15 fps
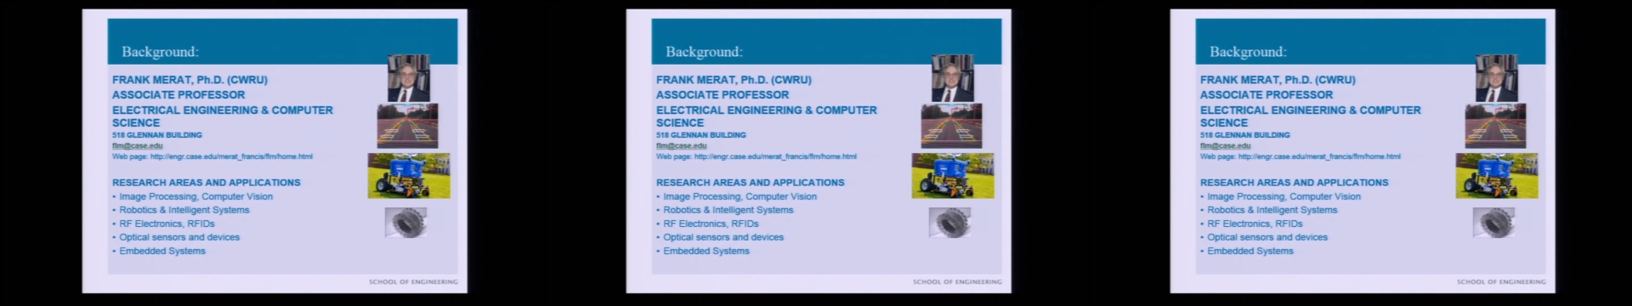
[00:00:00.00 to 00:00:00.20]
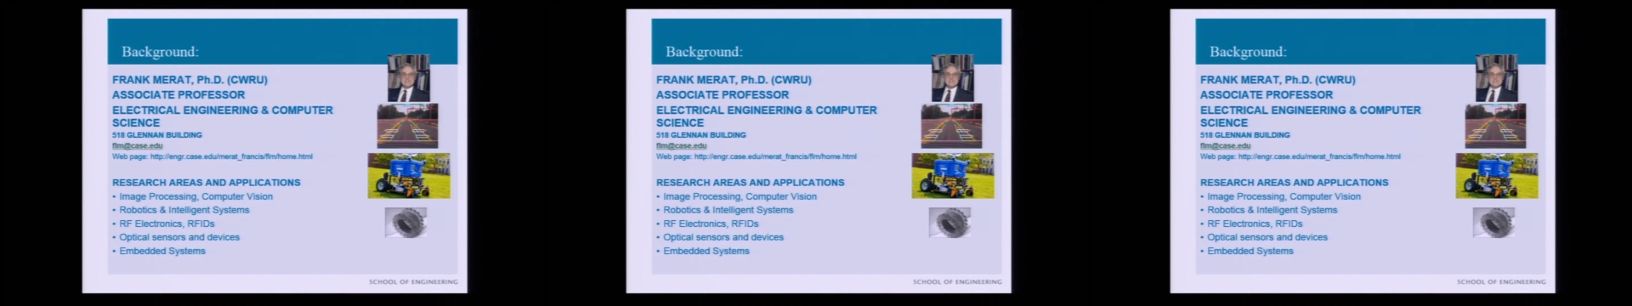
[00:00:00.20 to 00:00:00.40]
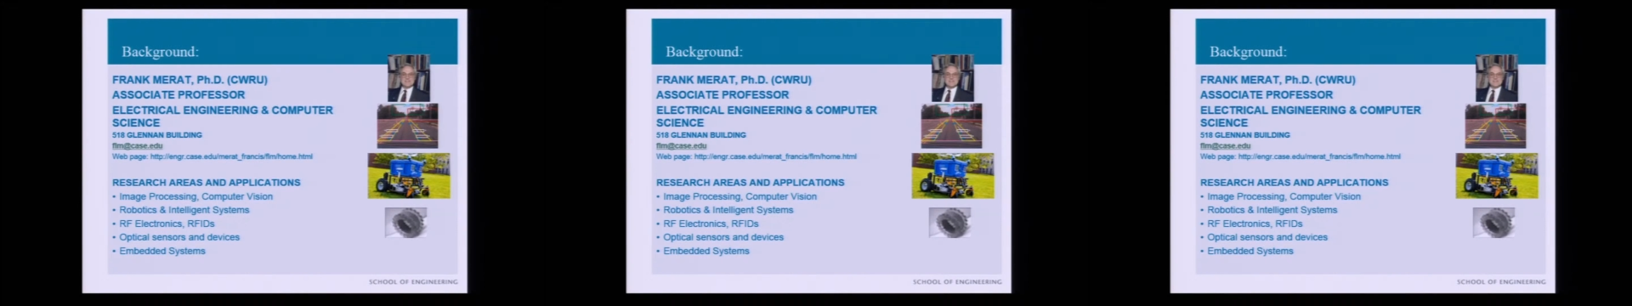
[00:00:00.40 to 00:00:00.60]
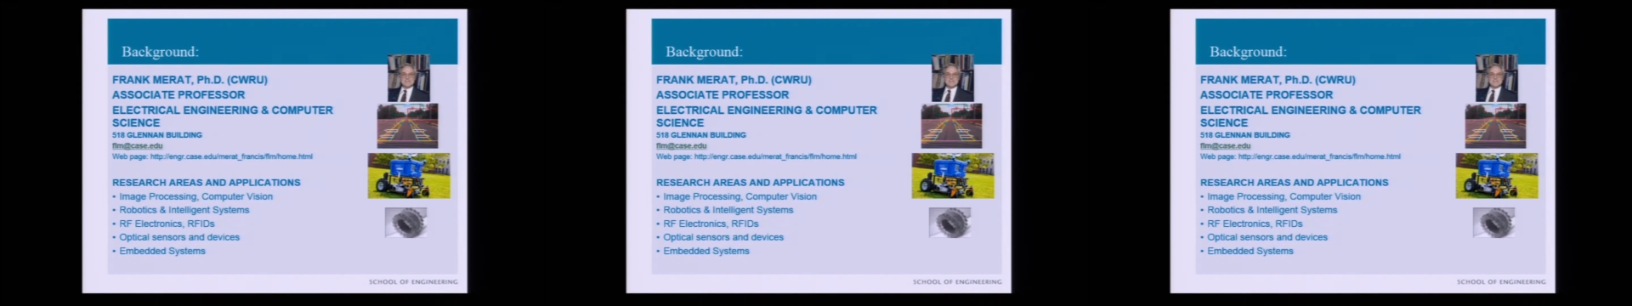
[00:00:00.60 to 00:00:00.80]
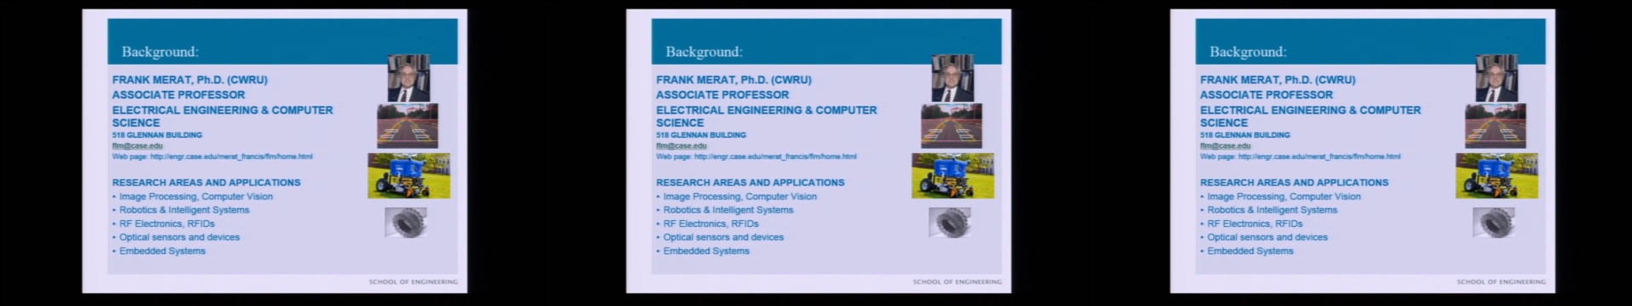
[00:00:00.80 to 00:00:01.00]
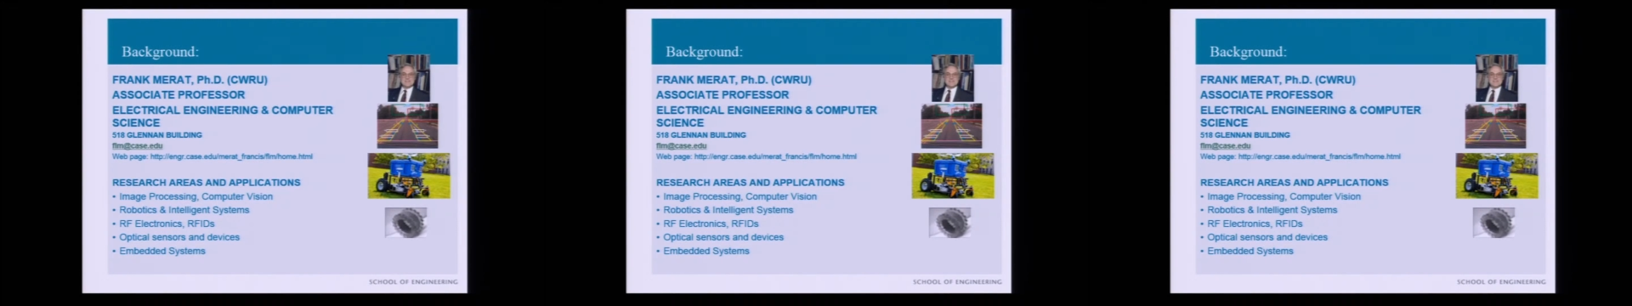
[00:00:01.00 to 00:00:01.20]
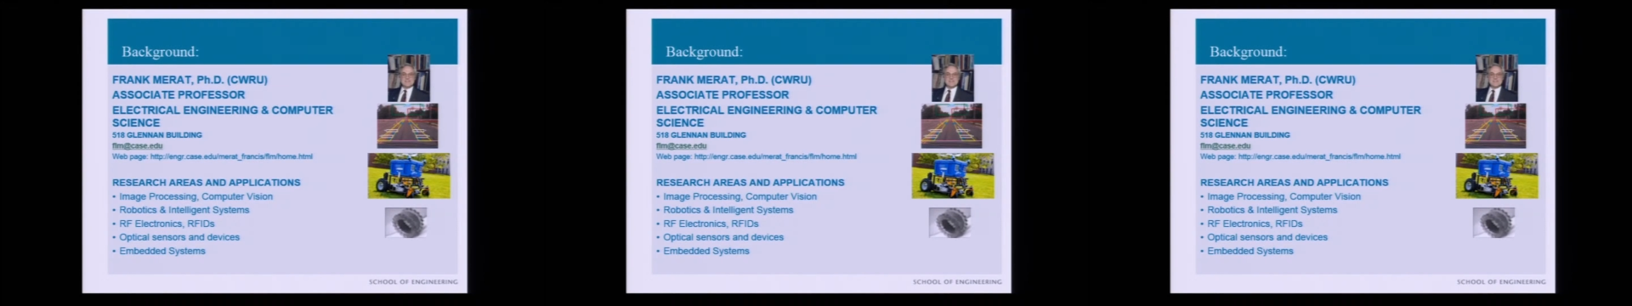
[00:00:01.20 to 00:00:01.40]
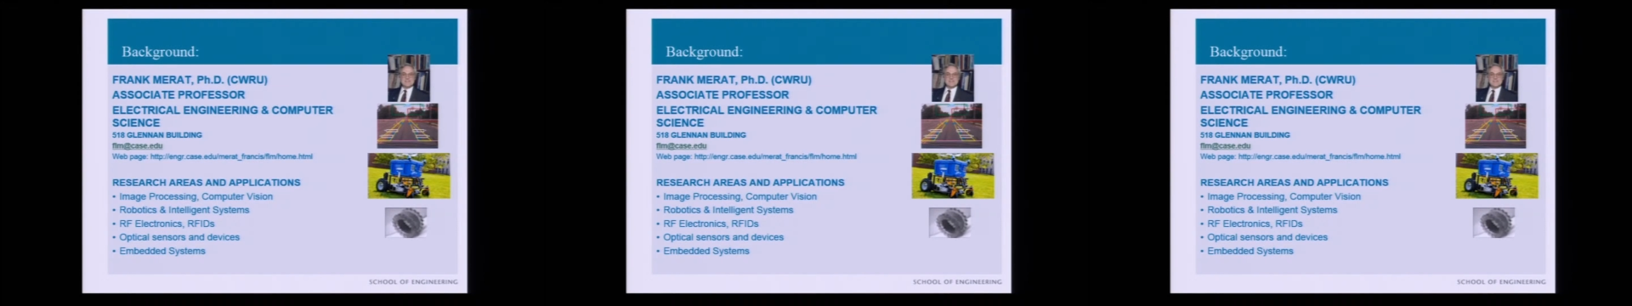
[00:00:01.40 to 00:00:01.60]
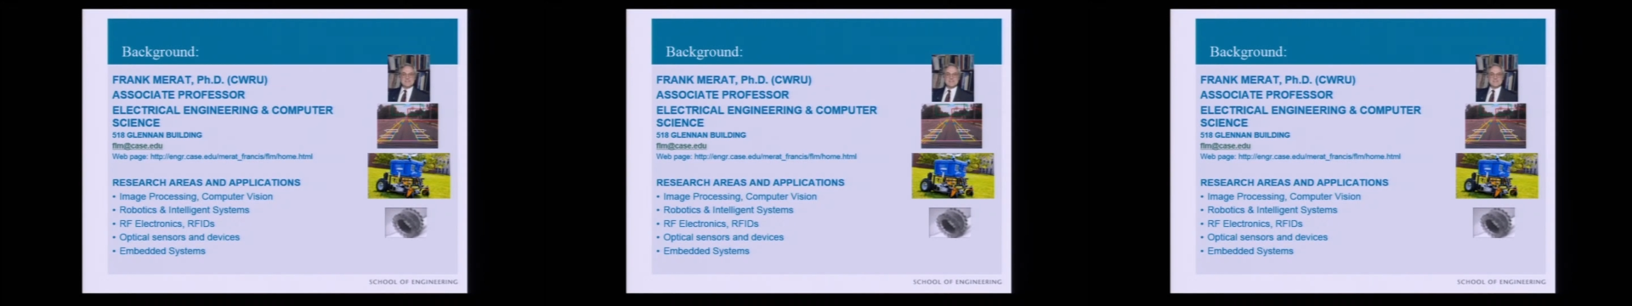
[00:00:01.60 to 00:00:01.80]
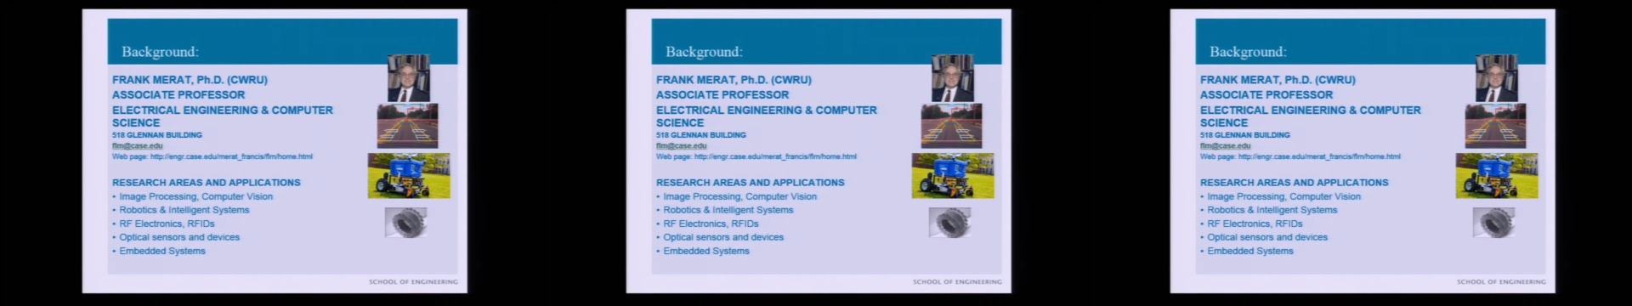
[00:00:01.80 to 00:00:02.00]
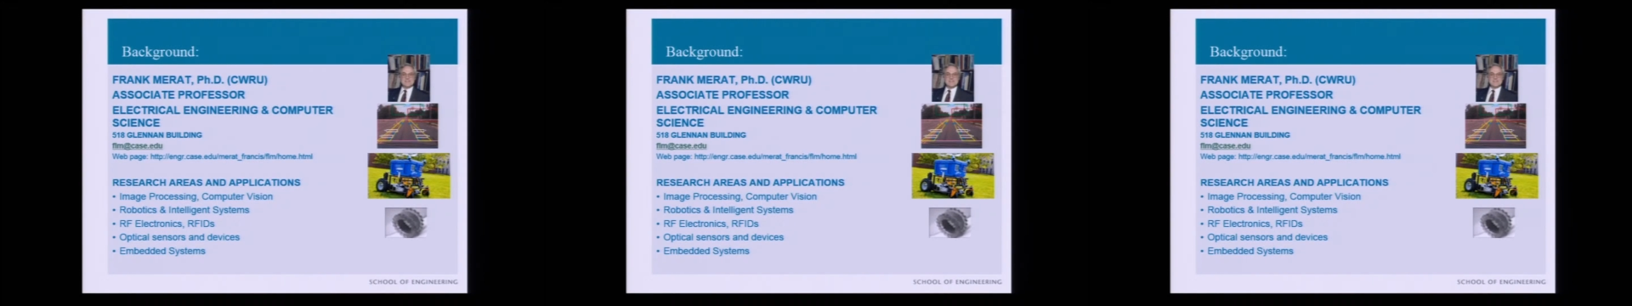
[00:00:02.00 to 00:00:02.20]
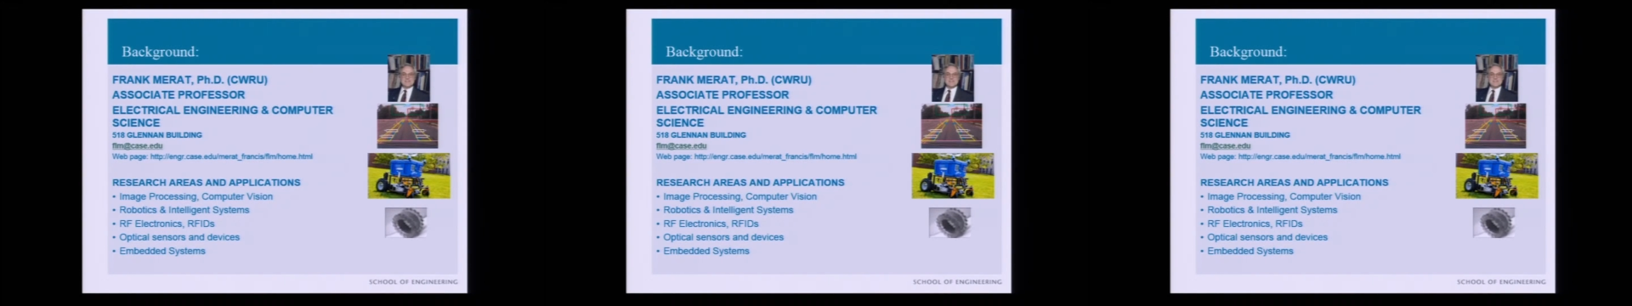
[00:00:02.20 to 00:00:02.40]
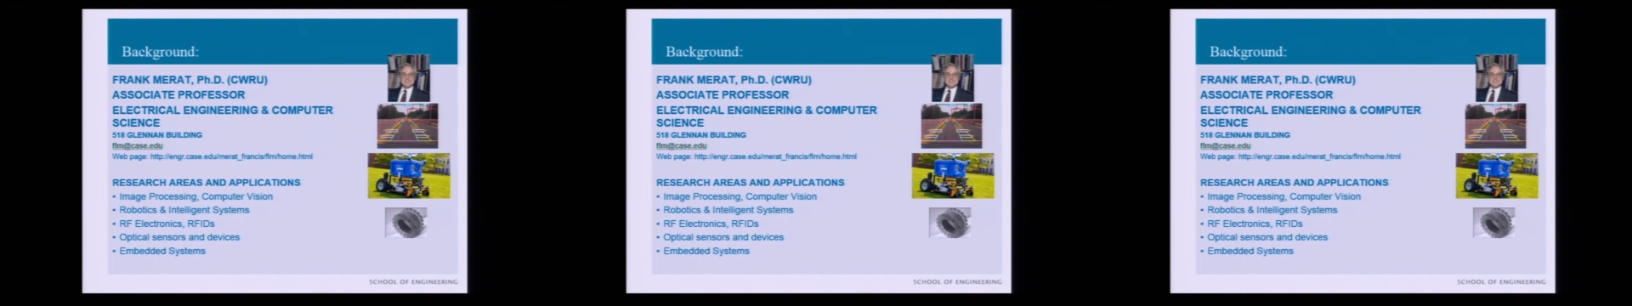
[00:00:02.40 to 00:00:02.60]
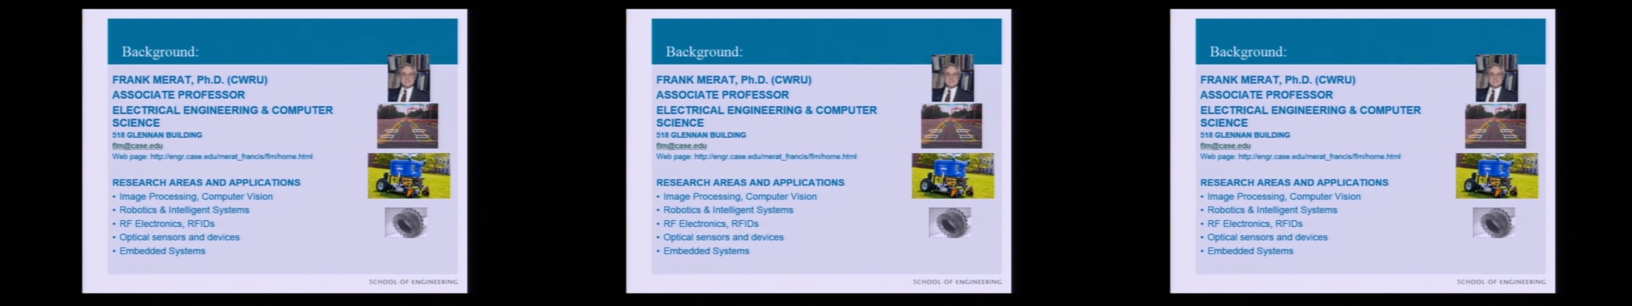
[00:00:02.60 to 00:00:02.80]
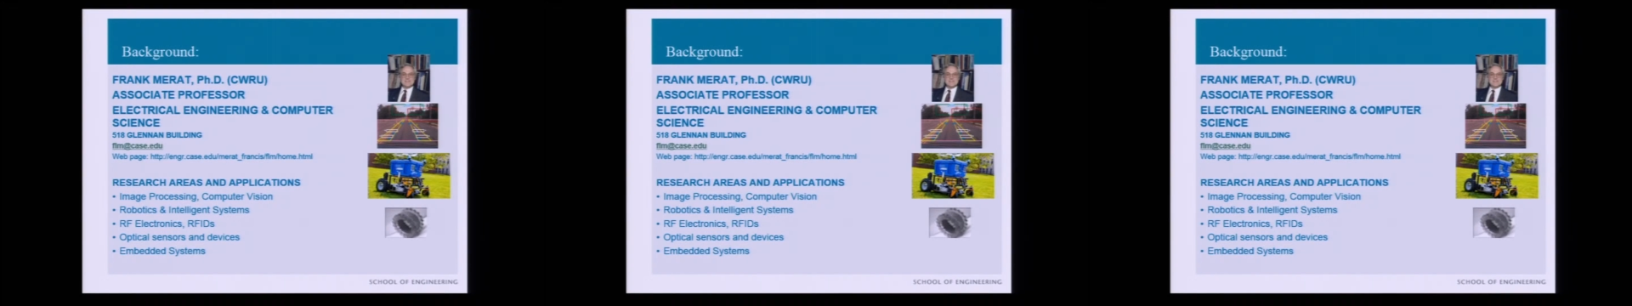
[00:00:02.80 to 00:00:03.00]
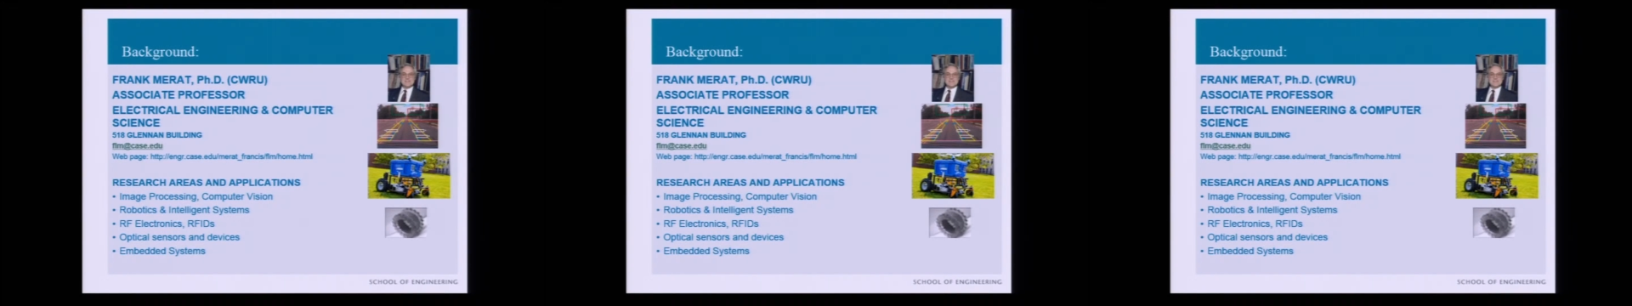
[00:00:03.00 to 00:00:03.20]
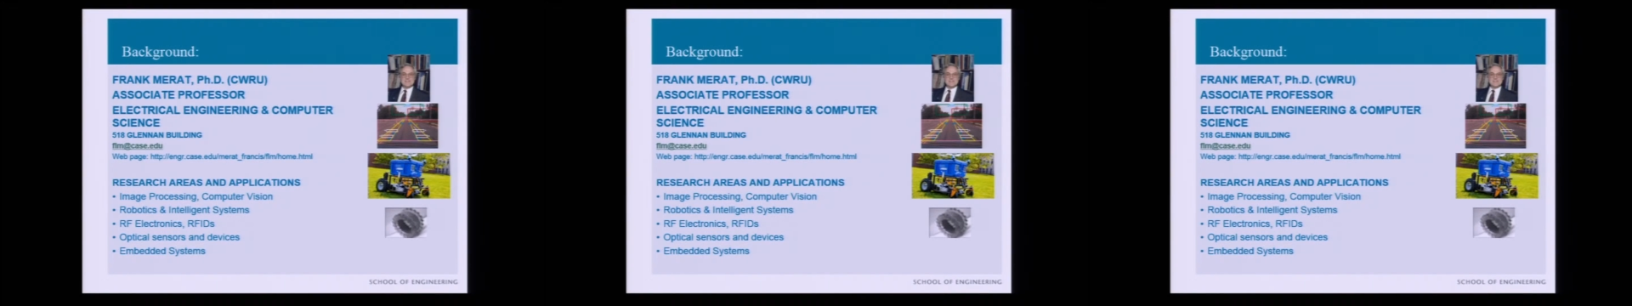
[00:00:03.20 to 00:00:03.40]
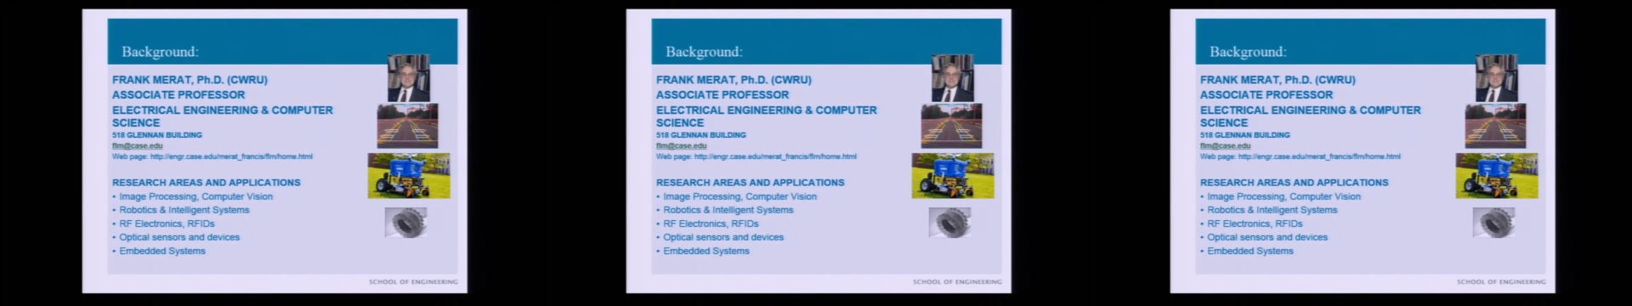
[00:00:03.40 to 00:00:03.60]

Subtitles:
Nobody's mouth can be seen.